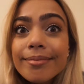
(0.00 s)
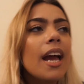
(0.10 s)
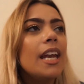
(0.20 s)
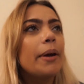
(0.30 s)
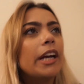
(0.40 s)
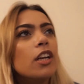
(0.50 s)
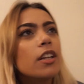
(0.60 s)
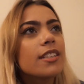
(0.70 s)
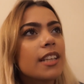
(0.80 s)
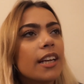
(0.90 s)
Anyway,
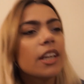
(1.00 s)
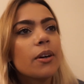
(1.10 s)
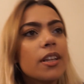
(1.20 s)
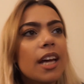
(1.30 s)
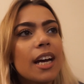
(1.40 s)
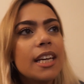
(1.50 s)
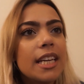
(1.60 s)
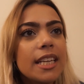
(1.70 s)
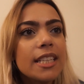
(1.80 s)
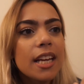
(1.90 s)
another side note on that
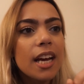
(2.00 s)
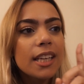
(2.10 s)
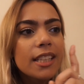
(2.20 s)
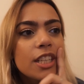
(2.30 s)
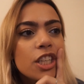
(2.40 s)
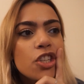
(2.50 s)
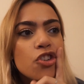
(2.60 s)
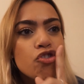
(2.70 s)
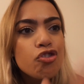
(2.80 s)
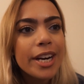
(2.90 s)
is a
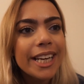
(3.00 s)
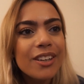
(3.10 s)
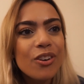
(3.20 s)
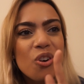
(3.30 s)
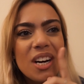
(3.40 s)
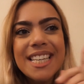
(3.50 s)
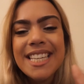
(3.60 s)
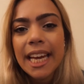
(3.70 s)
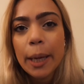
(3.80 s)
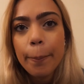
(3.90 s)
trick or a
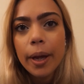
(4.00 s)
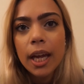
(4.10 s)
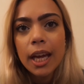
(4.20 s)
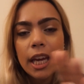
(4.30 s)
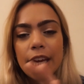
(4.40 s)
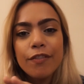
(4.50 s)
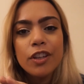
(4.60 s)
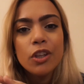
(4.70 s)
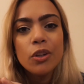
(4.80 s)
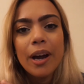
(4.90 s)
tip
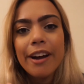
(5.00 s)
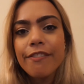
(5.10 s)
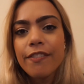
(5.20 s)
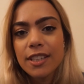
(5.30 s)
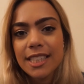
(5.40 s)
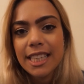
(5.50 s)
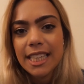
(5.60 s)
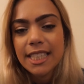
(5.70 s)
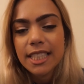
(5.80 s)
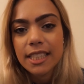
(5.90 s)
if you have fussy
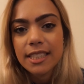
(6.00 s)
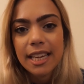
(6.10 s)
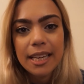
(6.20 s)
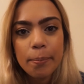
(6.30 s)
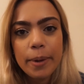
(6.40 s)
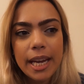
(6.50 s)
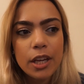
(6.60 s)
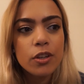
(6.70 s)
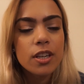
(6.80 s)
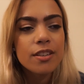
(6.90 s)
eaters like me
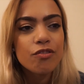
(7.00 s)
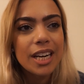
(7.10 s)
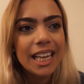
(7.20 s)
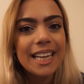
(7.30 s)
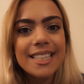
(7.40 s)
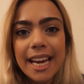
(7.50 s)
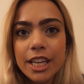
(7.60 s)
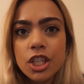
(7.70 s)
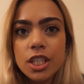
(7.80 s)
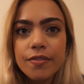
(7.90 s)
who doesn't really like
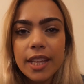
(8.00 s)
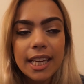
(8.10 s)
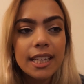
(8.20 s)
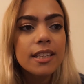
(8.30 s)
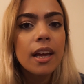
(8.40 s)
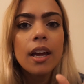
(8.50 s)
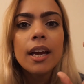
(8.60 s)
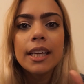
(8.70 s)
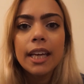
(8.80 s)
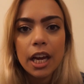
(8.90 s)
textures of things,
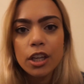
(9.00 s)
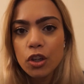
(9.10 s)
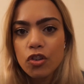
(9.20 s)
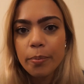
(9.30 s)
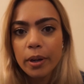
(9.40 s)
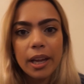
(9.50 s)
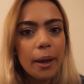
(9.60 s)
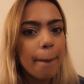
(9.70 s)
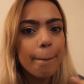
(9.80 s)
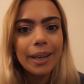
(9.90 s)
get a Nutribullet,
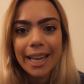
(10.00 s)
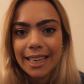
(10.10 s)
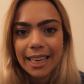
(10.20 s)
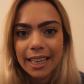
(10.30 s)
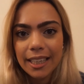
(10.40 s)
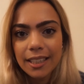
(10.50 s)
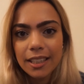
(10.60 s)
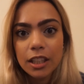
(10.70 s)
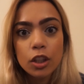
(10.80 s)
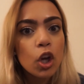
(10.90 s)
blend it.
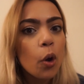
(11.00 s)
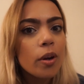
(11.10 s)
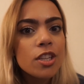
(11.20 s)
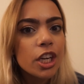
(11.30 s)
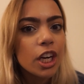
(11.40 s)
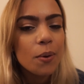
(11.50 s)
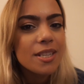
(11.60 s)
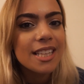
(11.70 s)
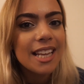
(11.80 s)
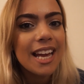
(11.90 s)
No one's gonna know
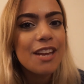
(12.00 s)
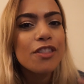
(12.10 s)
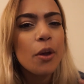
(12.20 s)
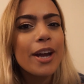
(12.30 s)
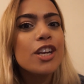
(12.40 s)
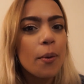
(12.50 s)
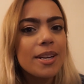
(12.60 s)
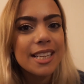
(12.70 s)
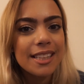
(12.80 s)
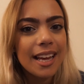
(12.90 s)
it's in there. Even though I know
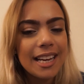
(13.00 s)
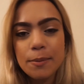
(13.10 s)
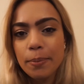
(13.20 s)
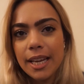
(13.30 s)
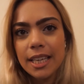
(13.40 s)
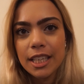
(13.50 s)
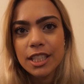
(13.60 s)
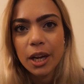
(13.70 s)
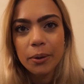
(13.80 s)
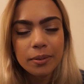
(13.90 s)
it's in there, it's blended,
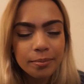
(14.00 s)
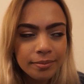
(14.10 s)
so